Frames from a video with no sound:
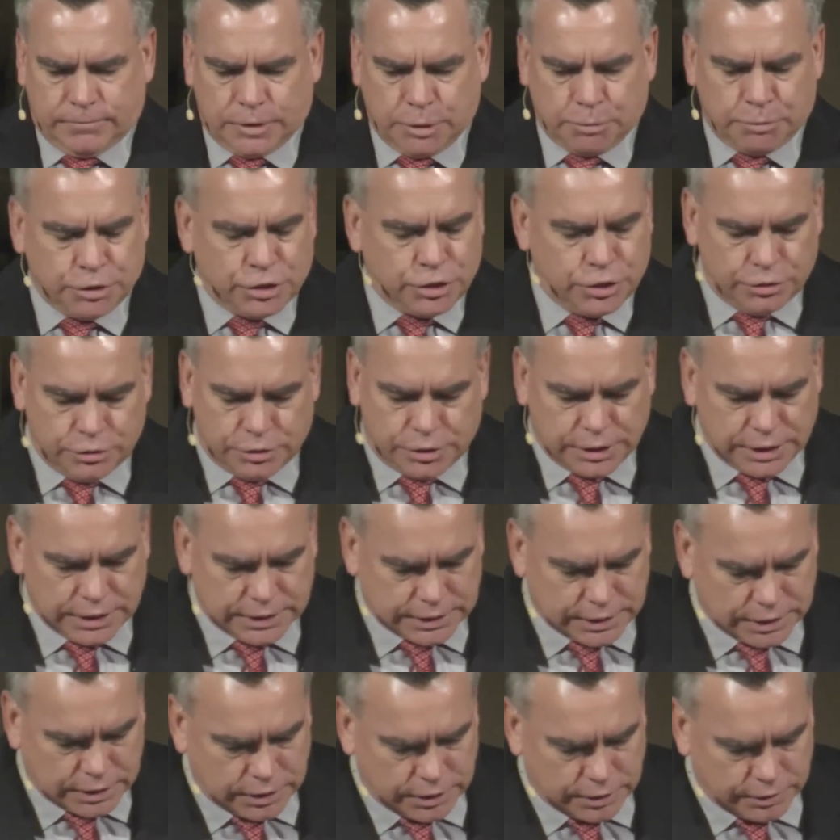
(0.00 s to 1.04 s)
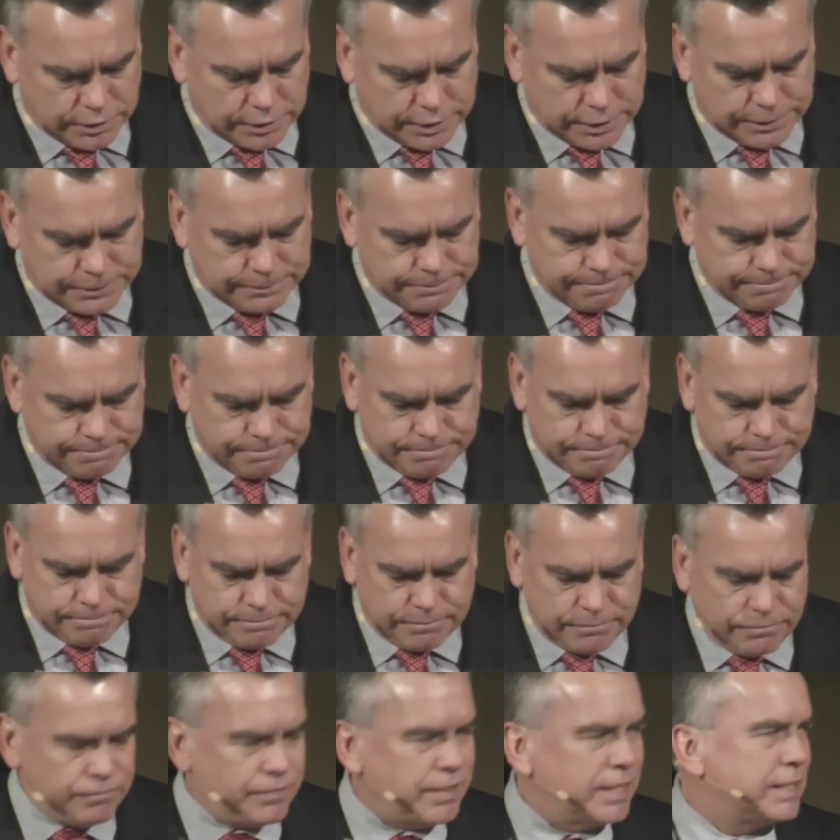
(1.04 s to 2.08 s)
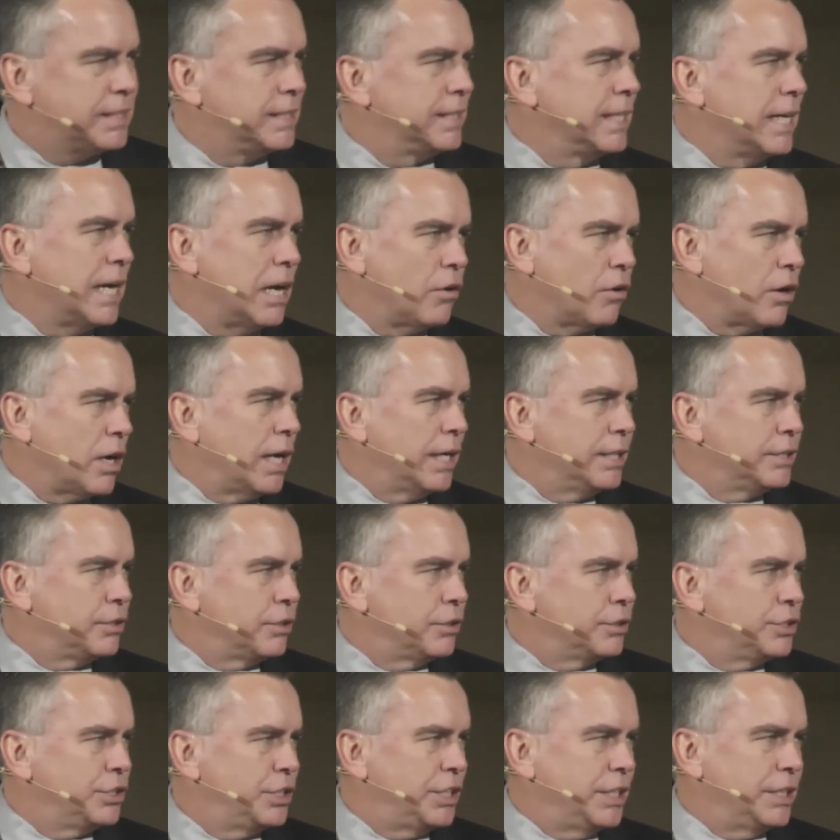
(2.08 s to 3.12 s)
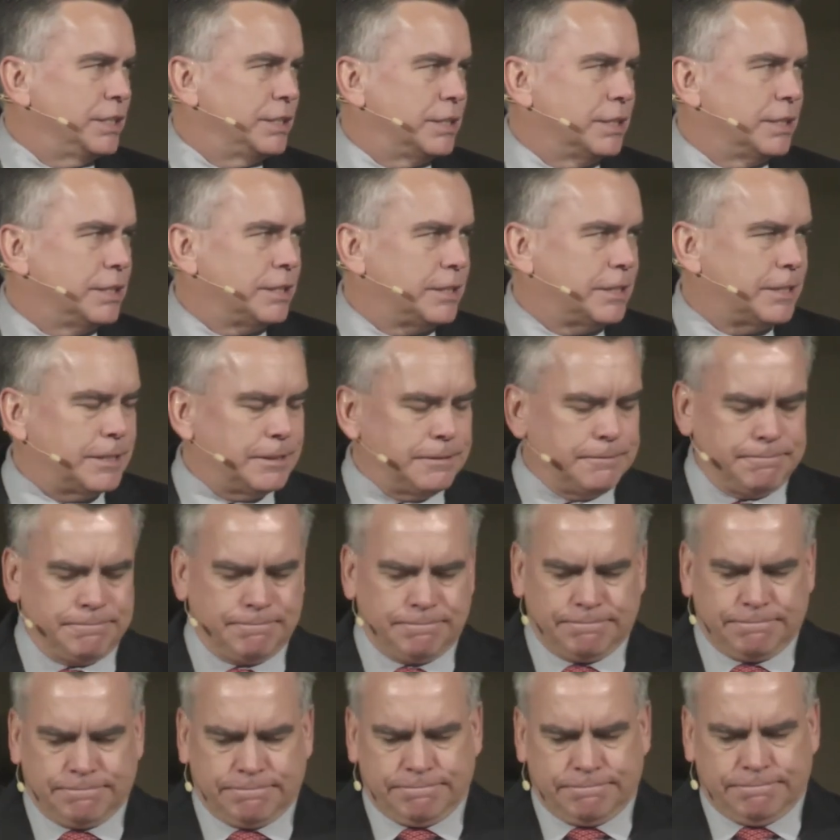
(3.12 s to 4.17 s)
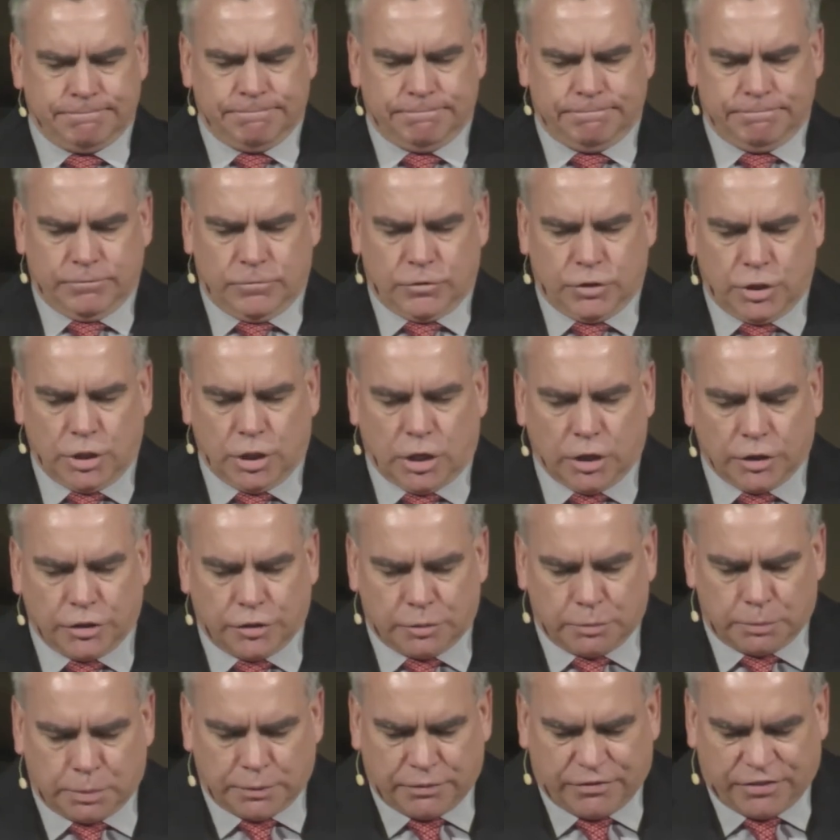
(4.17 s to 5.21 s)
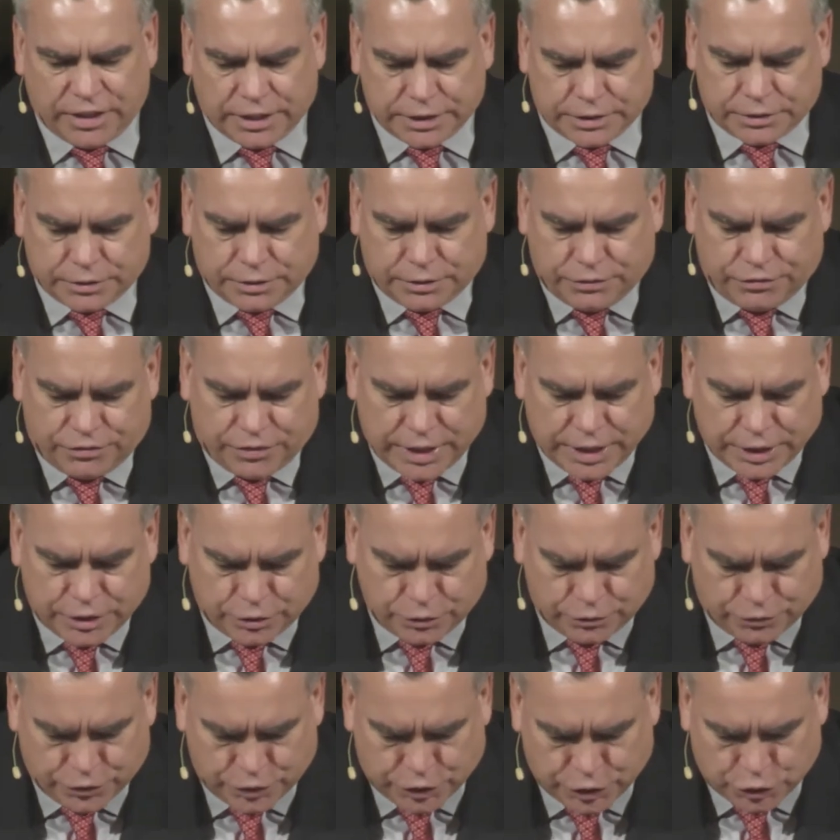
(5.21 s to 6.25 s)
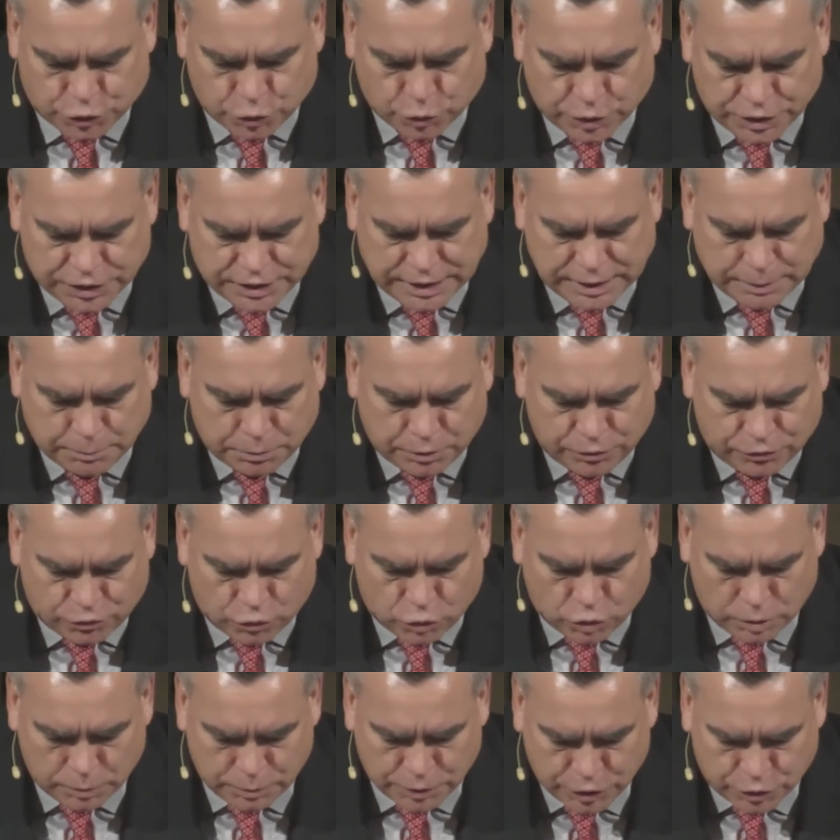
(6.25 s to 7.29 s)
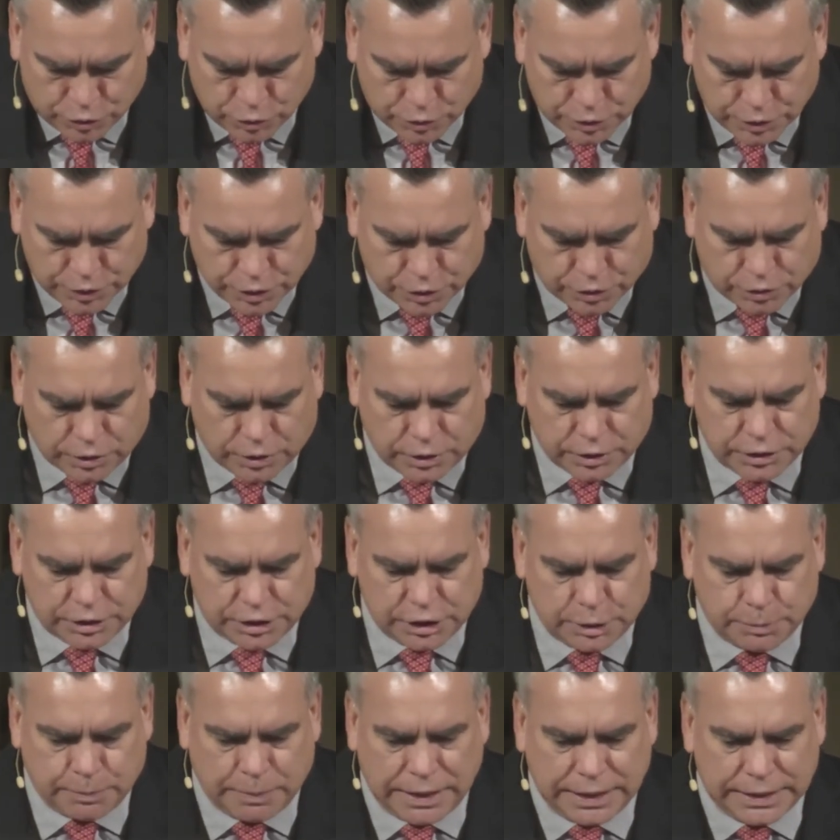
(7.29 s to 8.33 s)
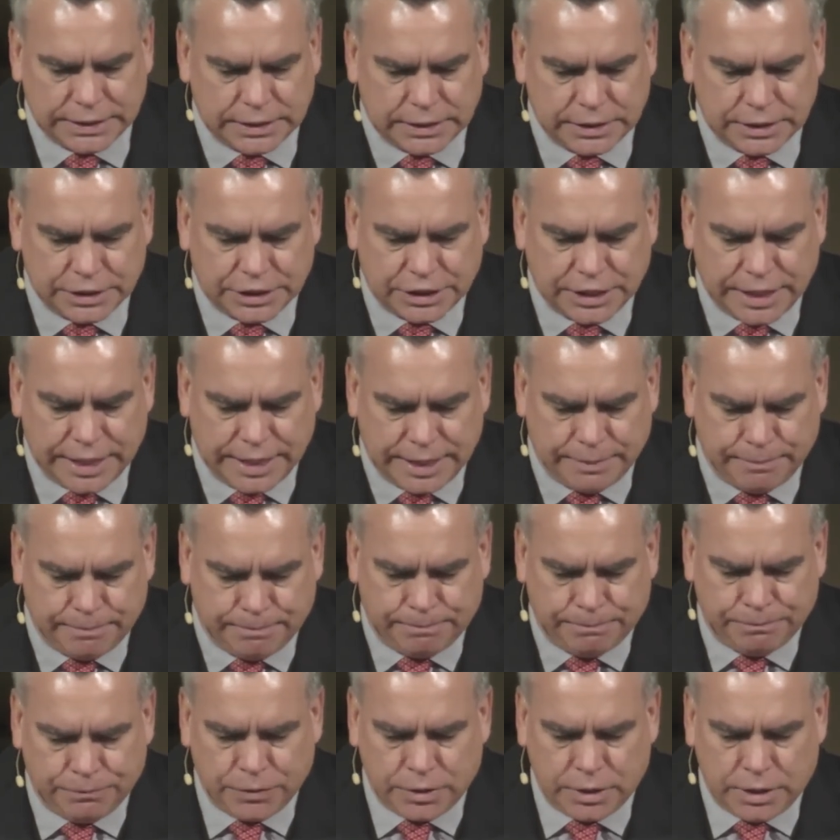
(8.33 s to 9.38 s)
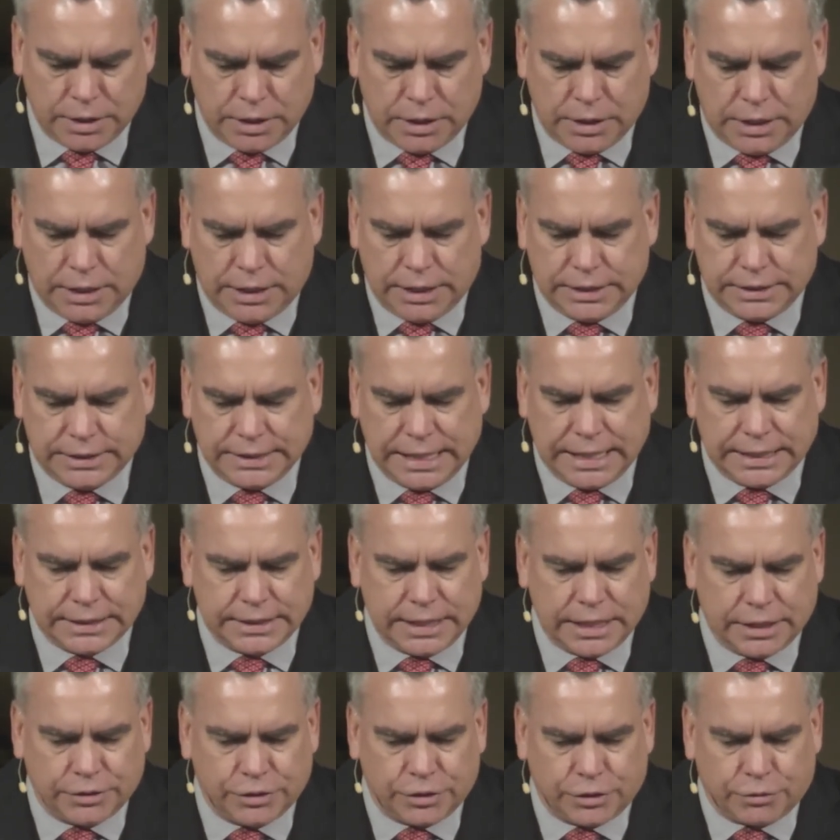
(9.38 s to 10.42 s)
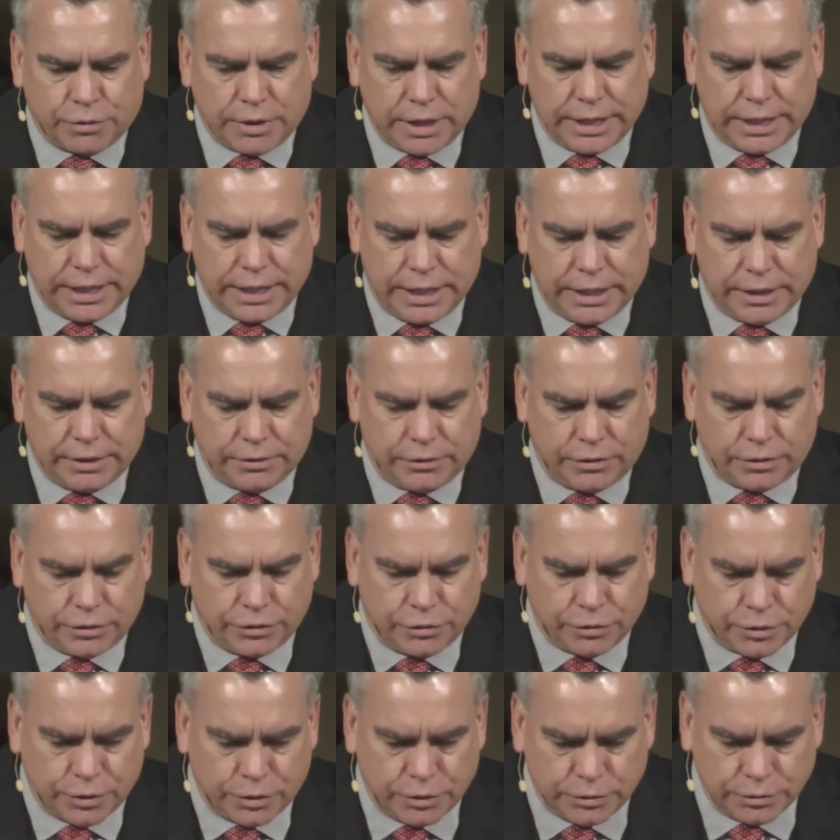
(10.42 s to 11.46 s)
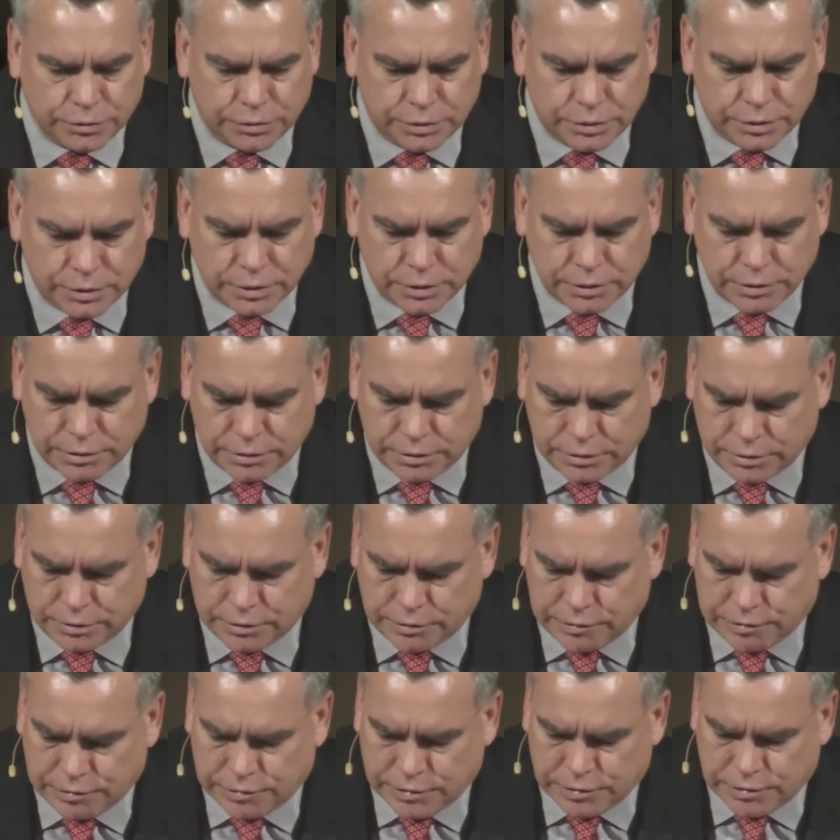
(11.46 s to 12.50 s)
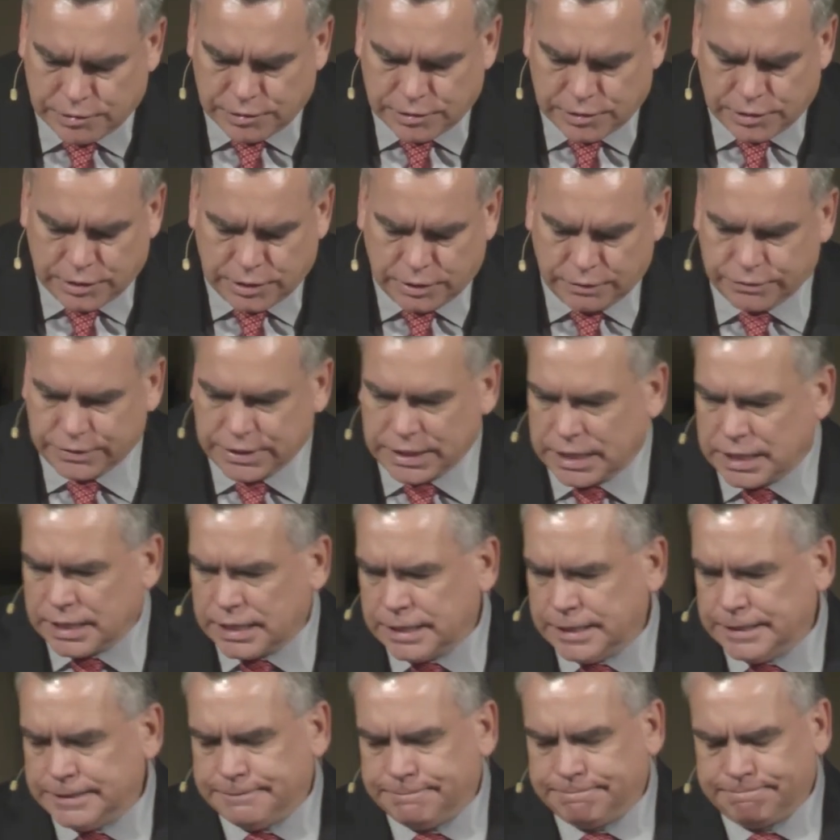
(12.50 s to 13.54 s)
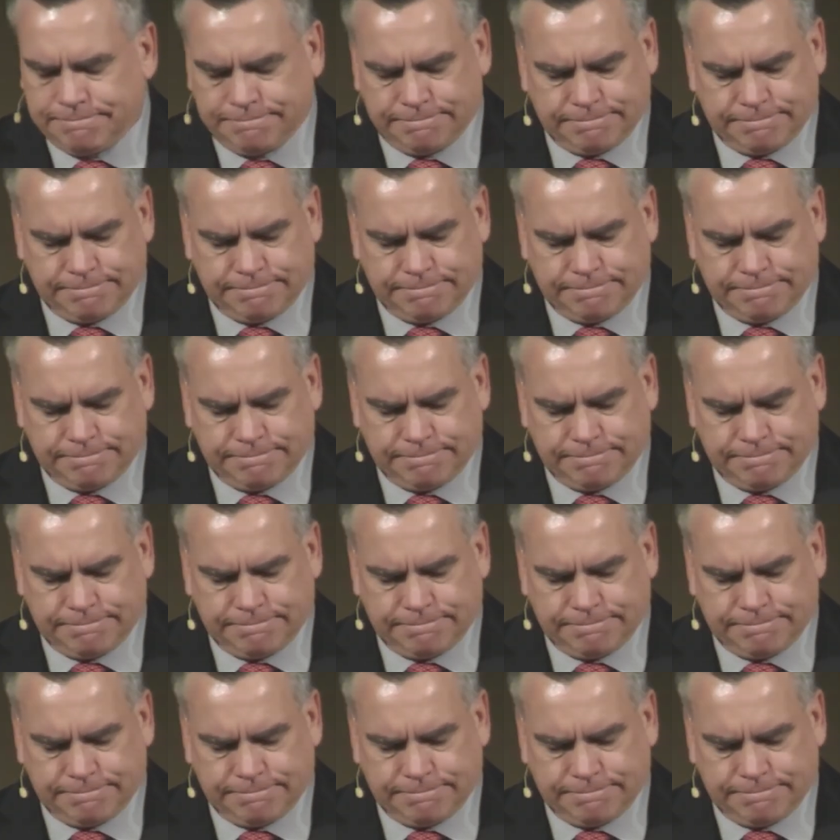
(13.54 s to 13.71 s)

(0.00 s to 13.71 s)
Number two says it clearly fixing our eyes on Jesus, the author and perfecter of faith, who for the joy set before him endured the cross, despising the shame, and has sat down at the right hand of the throne of God.